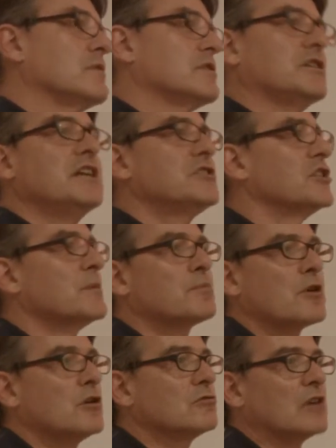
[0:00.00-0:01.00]
teaching a
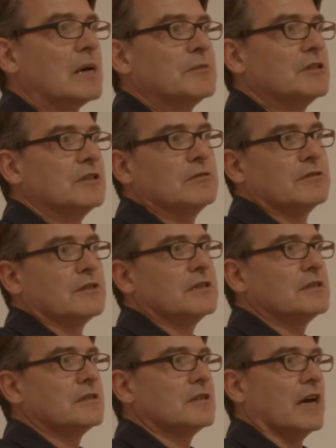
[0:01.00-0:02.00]
program at the
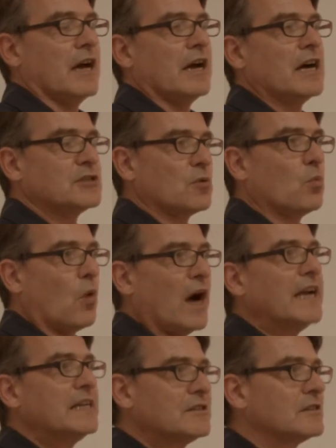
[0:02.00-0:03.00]
university there as a
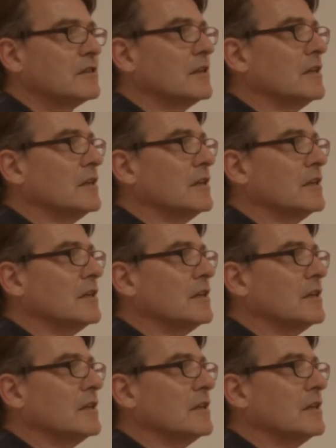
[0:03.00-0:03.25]
white,